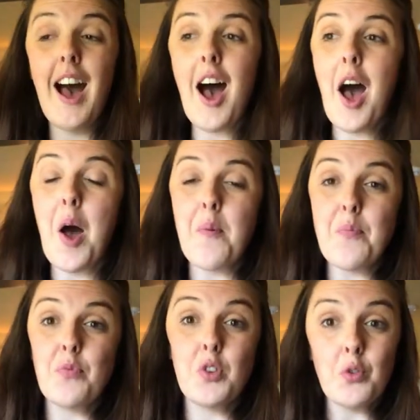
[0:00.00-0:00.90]

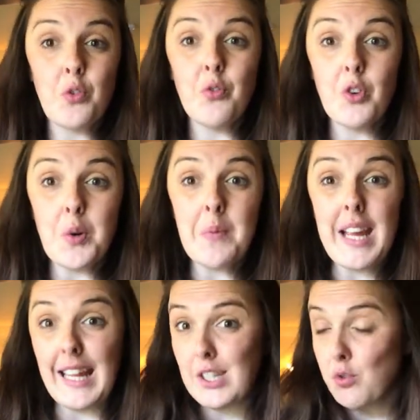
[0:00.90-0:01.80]
The room
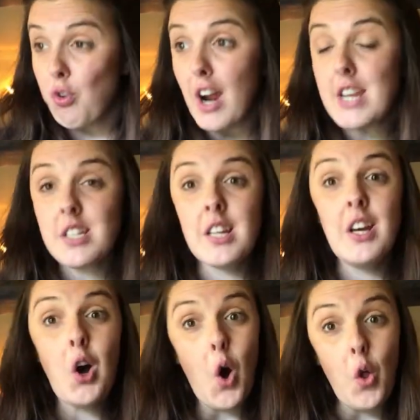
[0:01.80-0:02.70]
is right
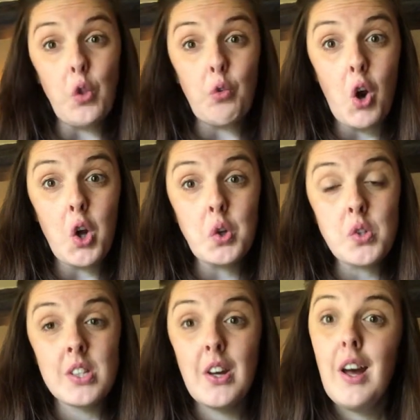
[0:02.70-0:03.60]
on the
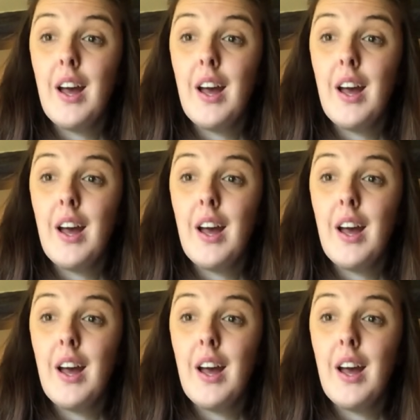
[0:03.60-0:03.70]
road.